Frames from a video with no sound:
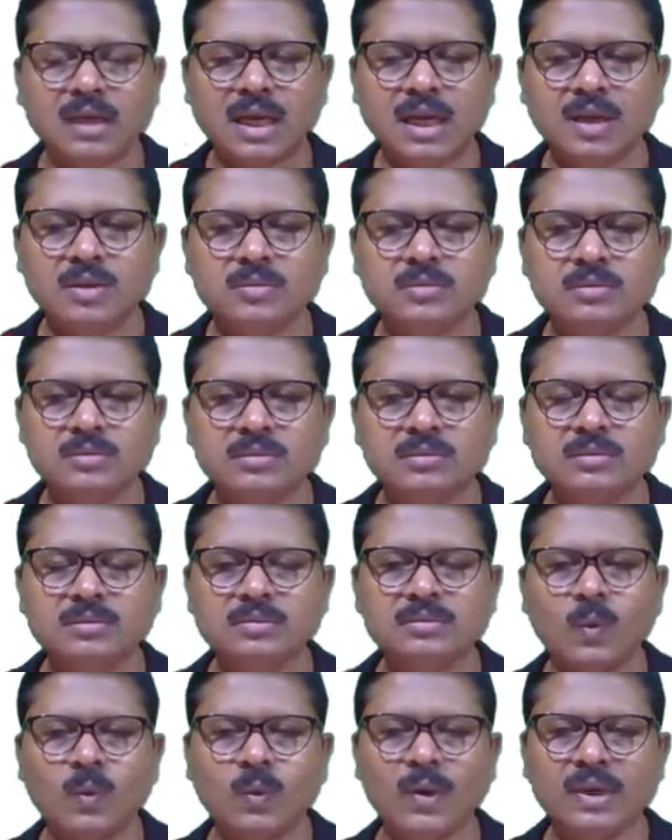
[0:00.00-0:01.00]
Now
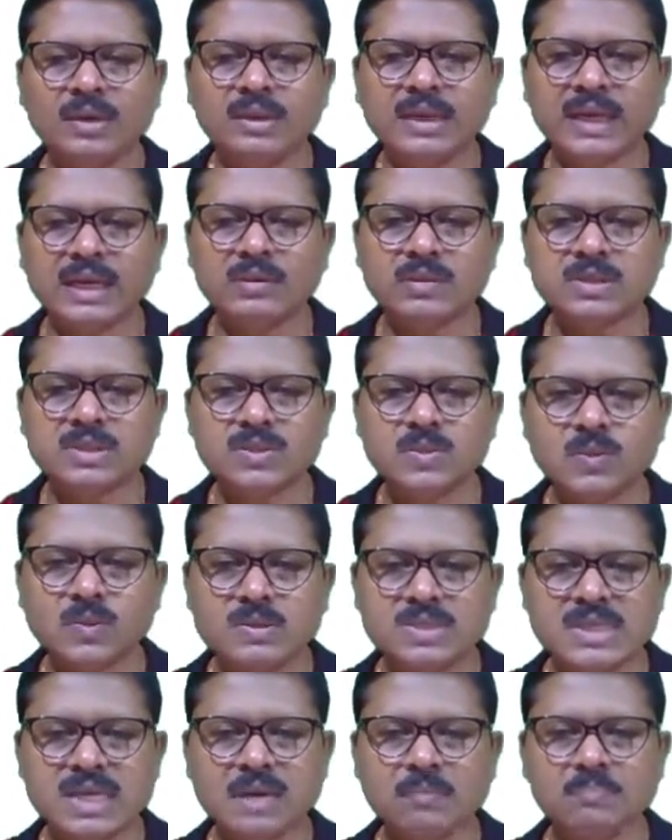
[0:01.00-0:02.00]
when there was
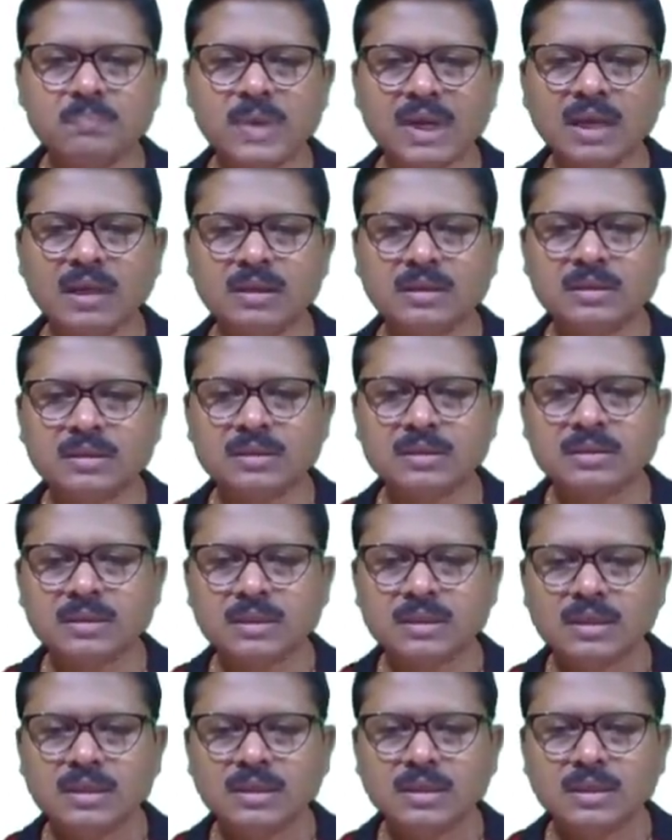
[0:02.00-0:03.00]
no sample,
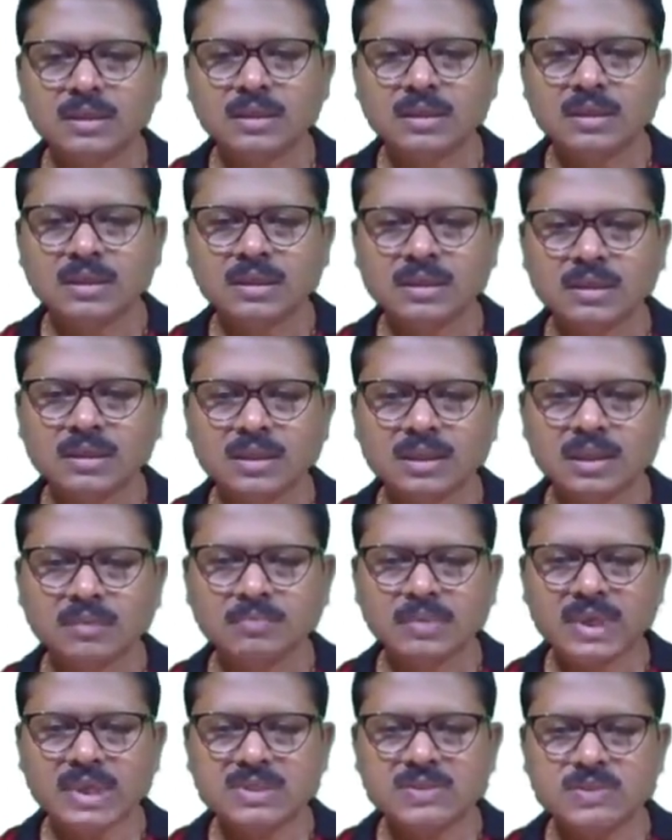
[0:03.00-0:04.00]

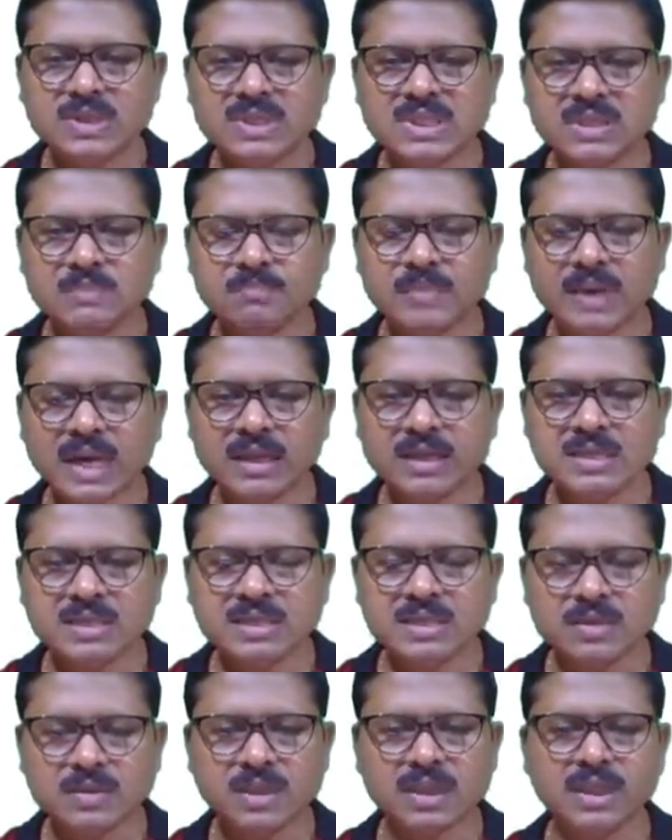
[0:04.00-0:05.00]
the bridge was in
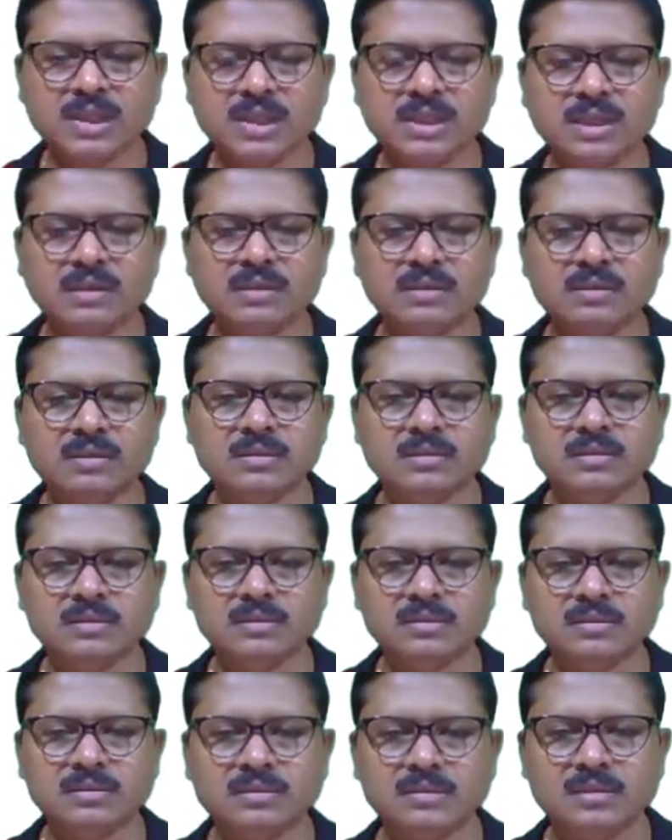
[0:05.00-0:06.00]
balanced condition.
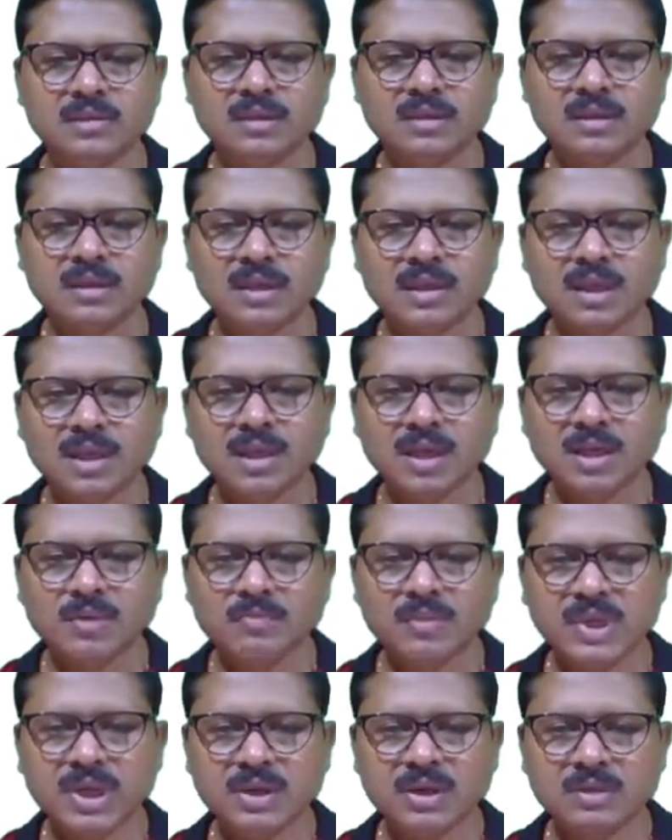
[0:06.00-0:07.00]
Now
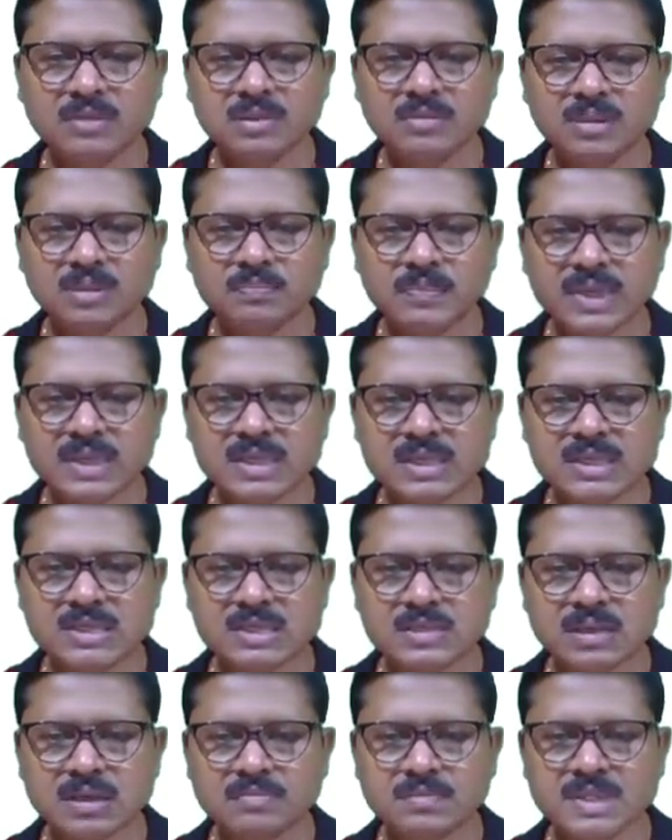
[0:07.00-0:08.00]
because of the
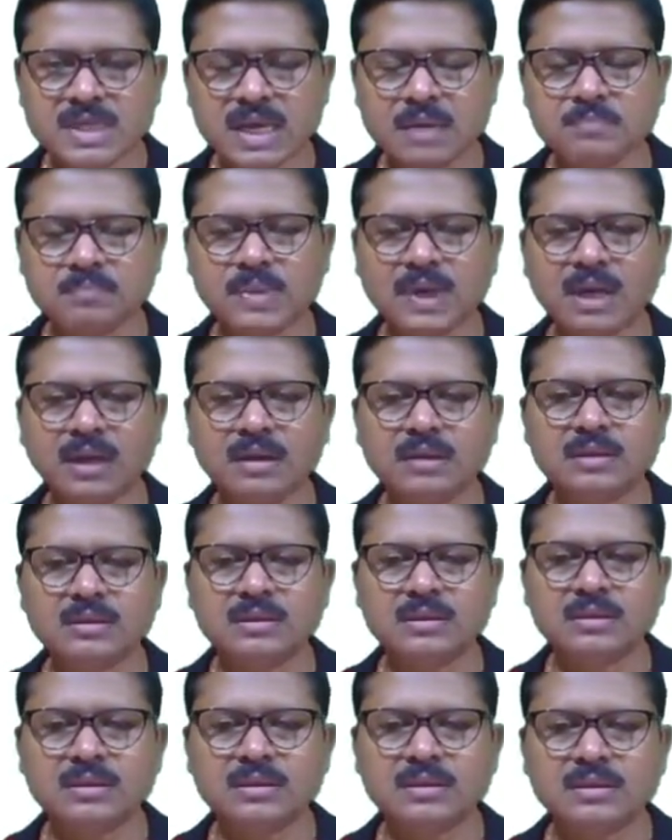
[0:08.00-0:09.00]
presence of sample,
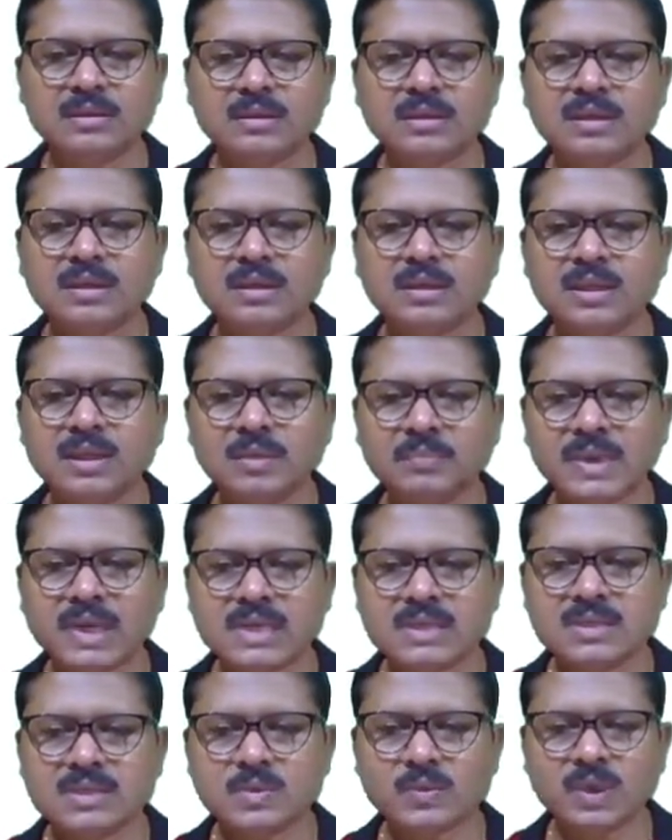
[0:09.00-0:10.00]
the
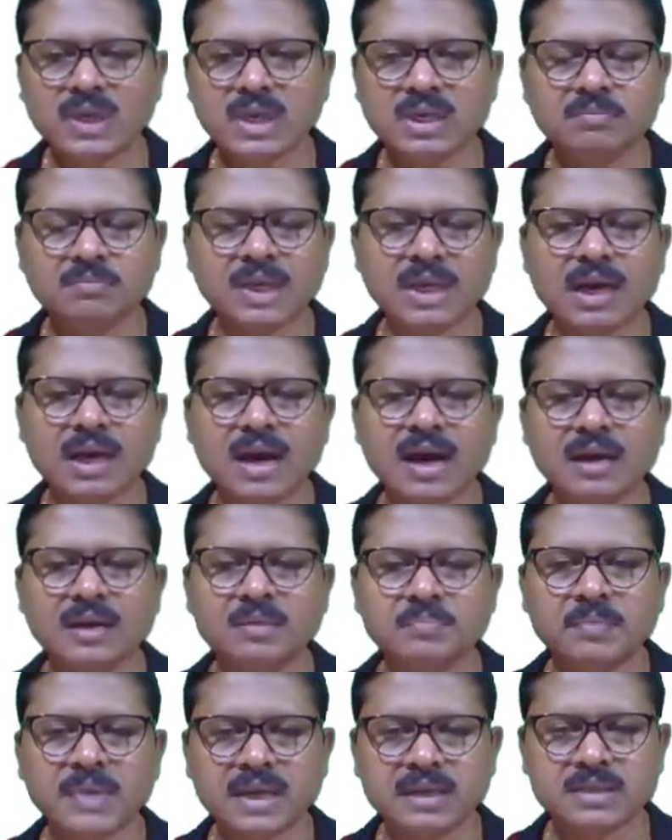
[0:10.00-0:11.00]
bridge will be
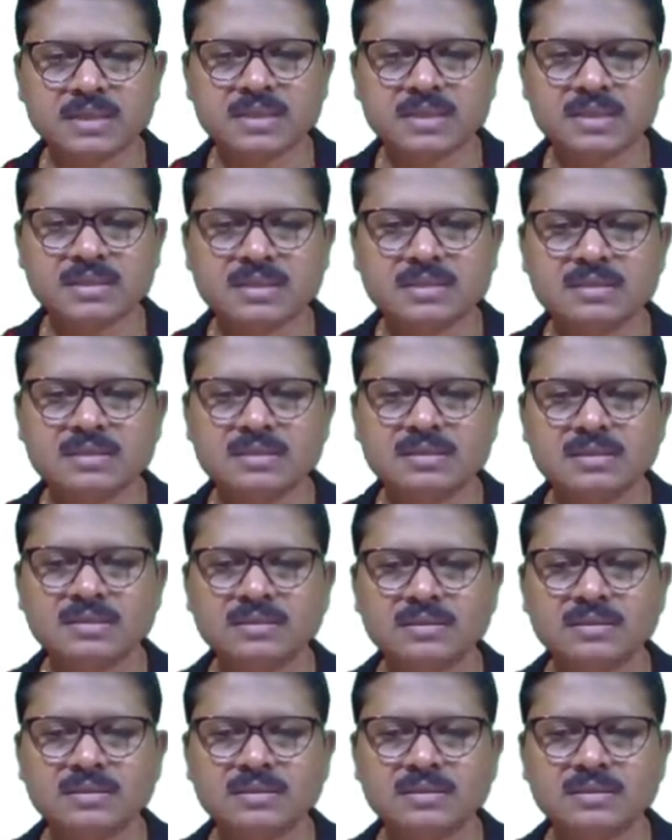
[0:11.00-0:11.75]
unbalanced.